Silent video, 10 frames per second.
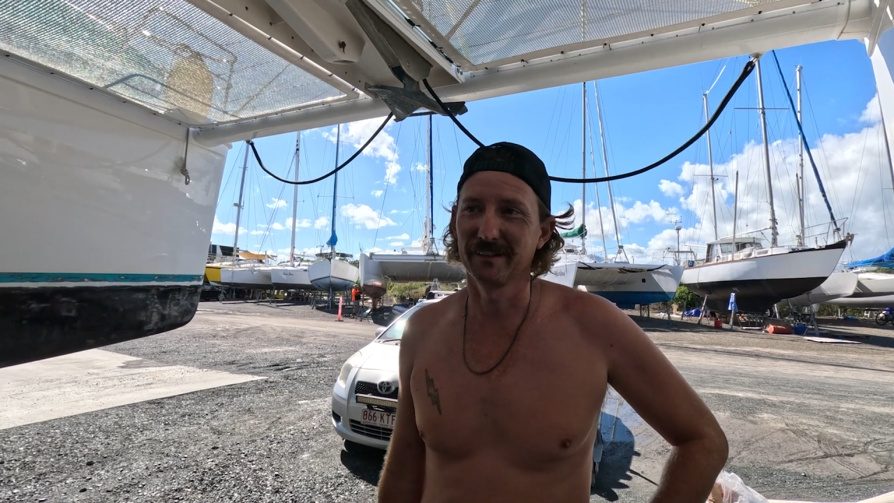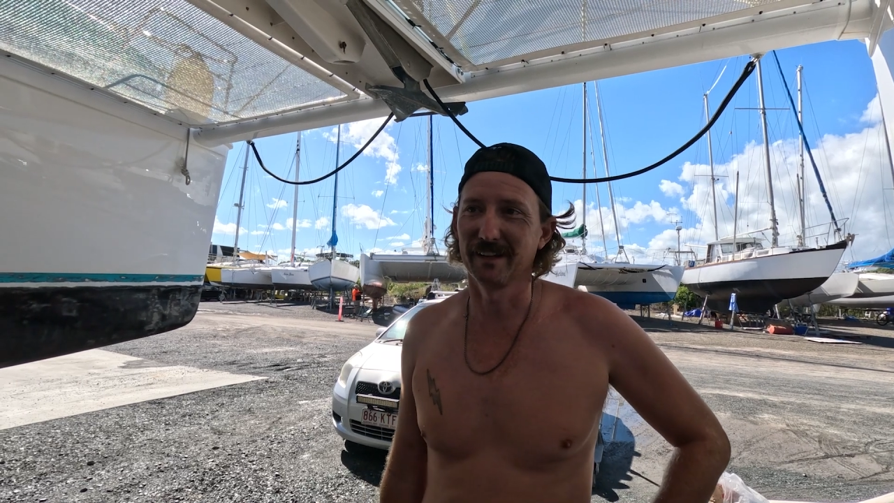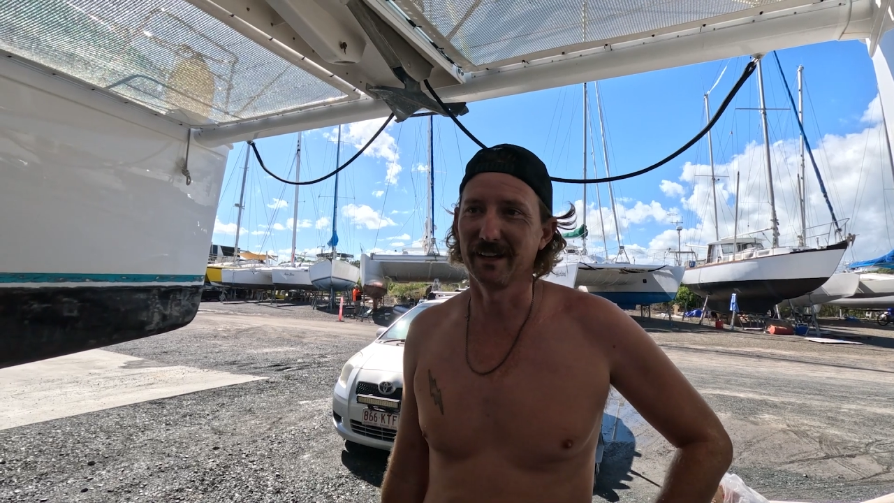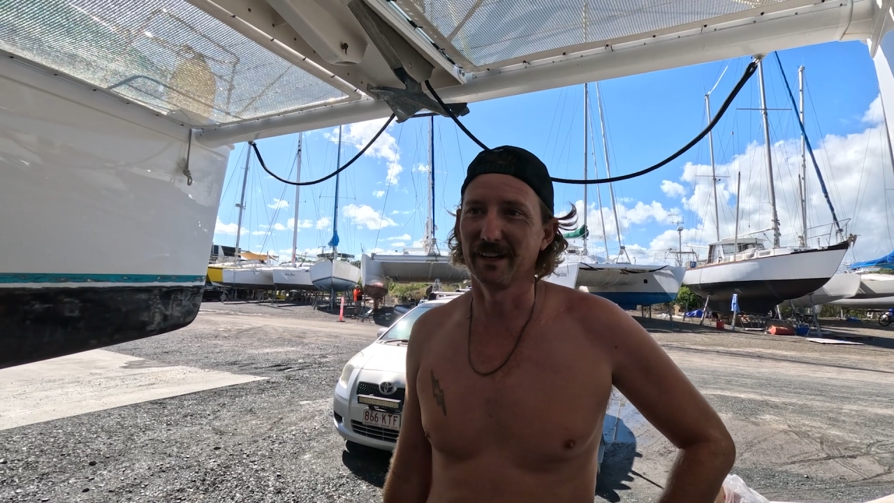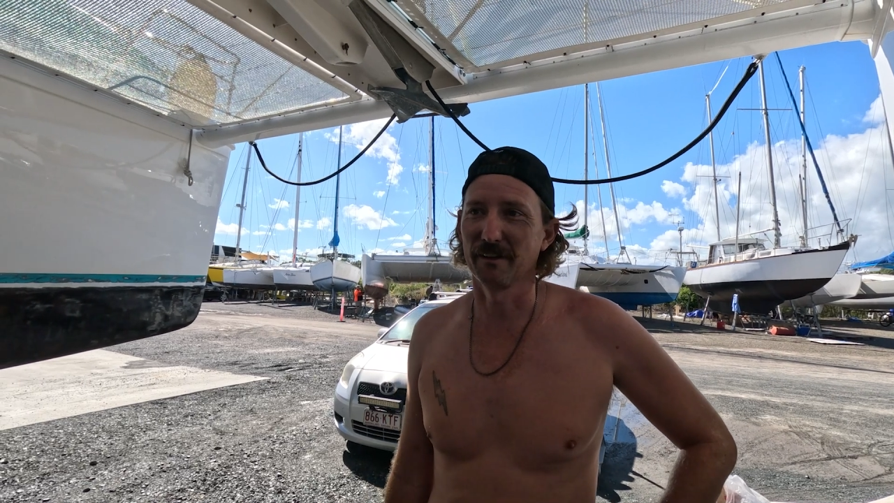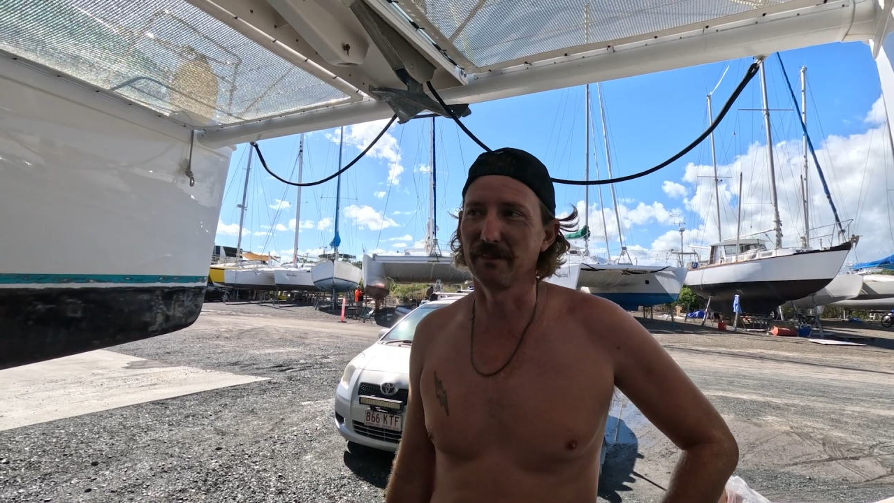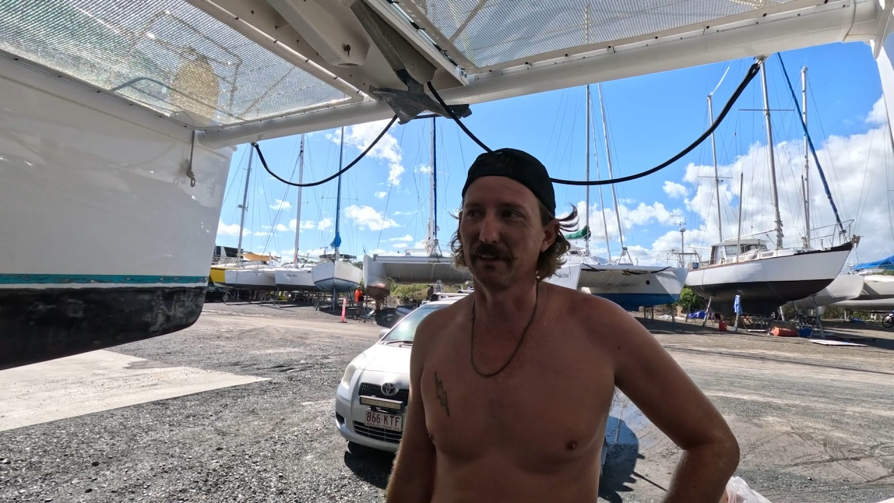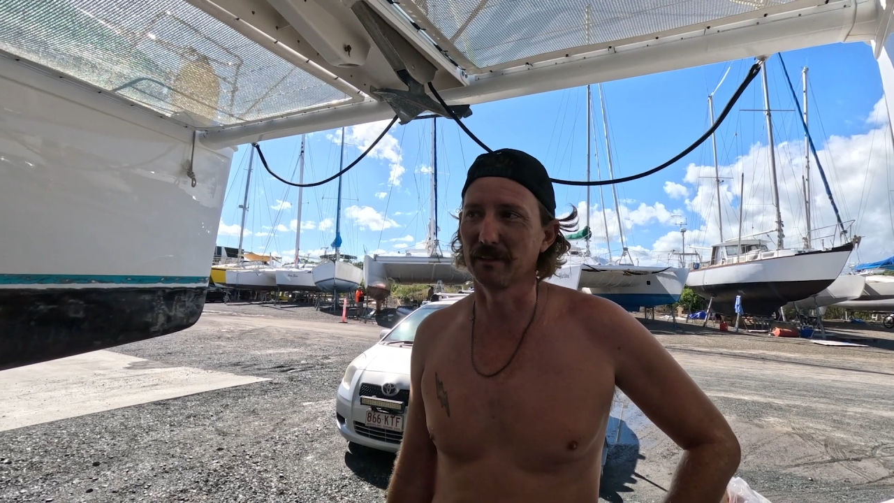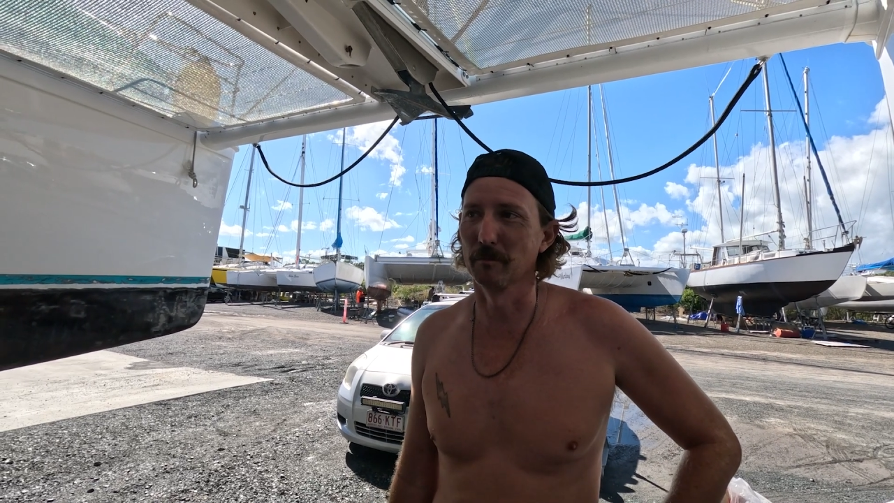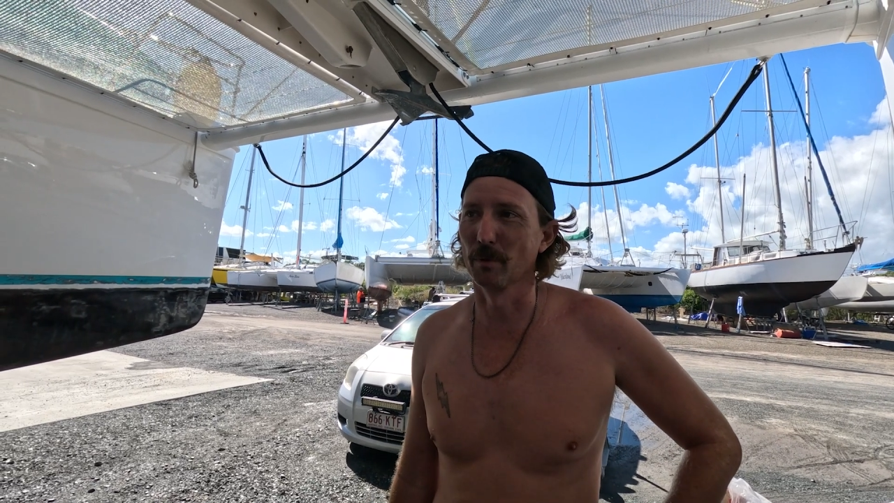I
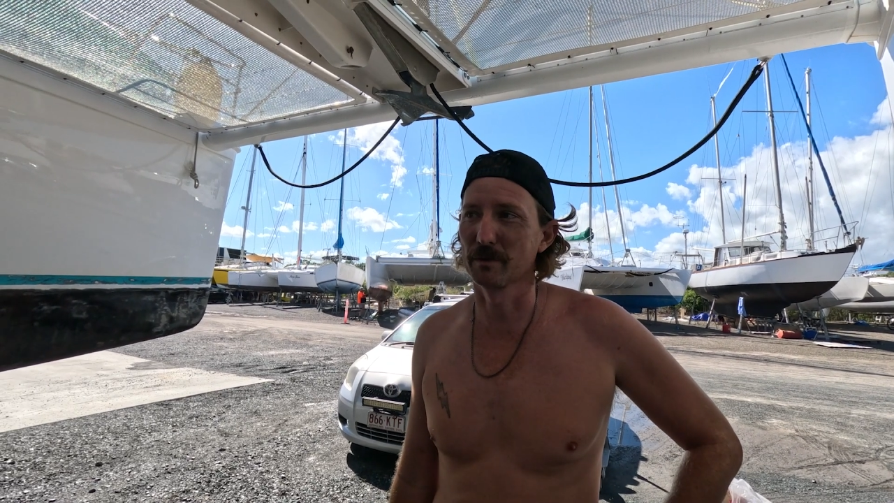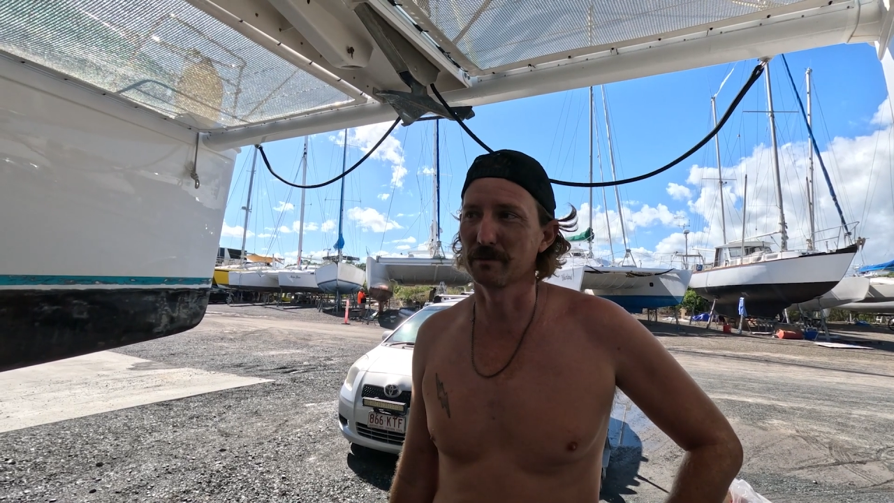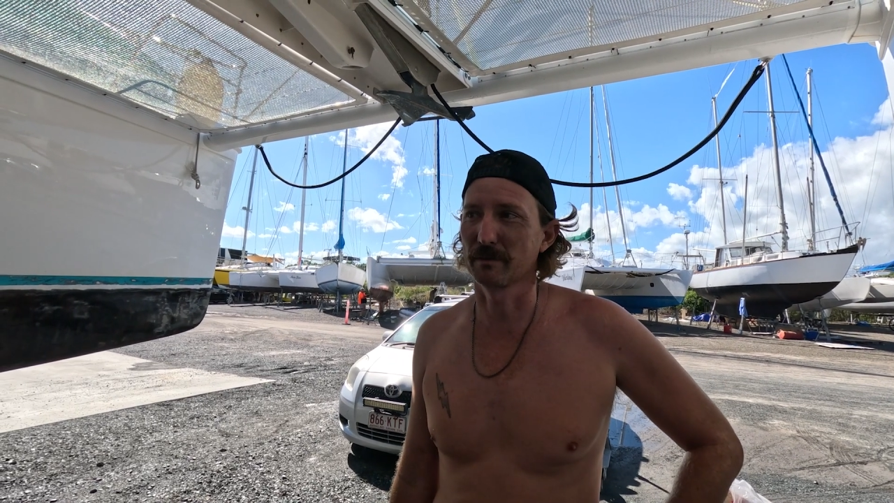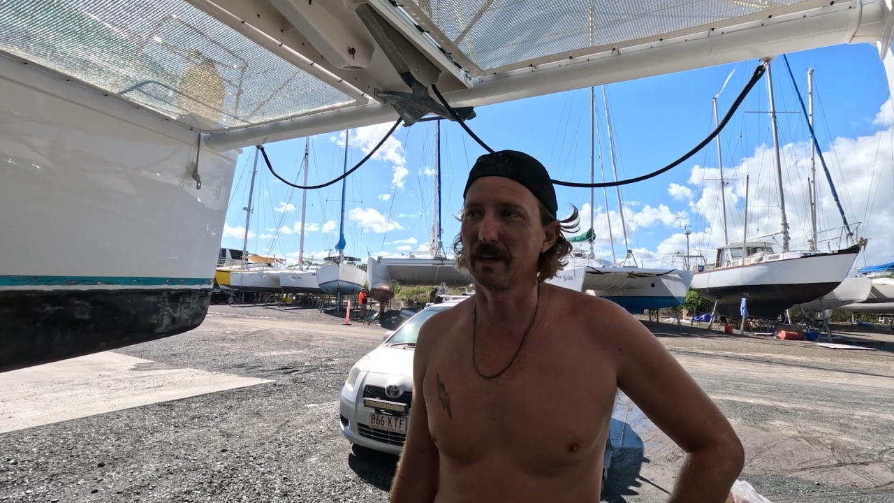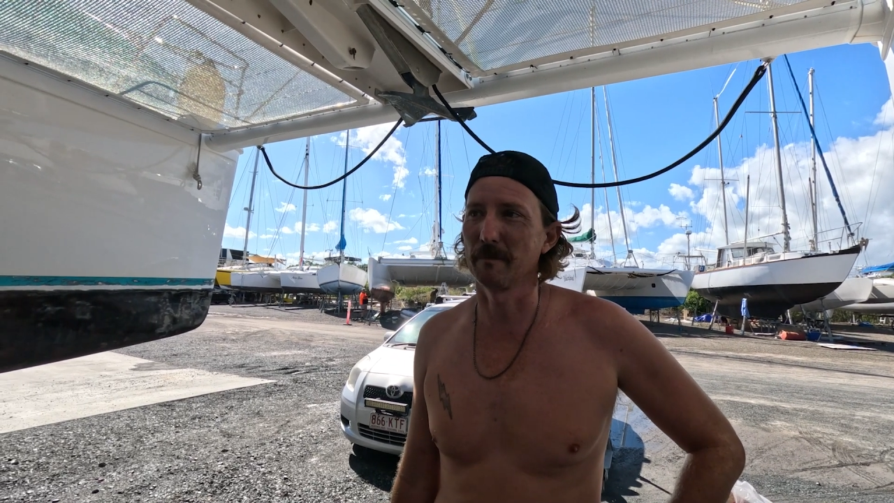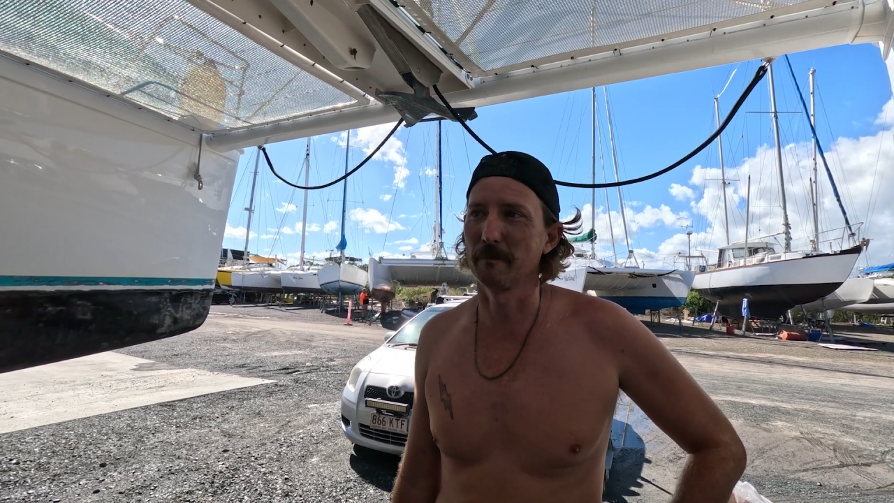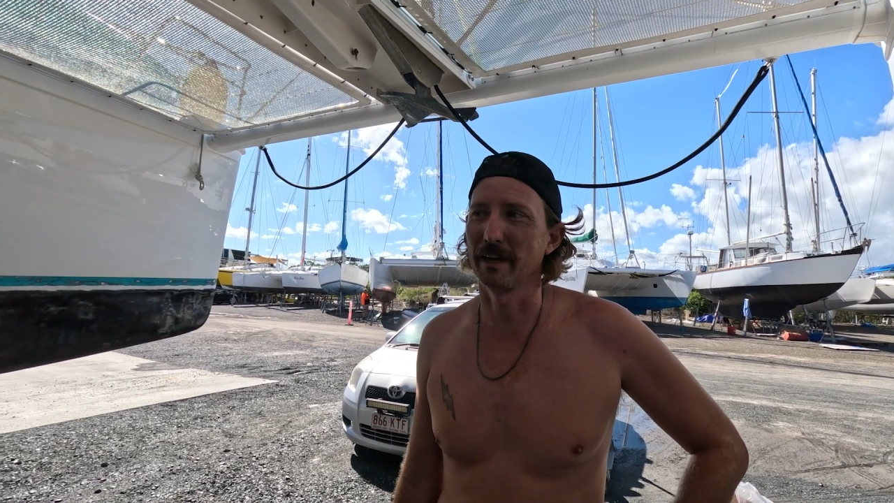think the boys will come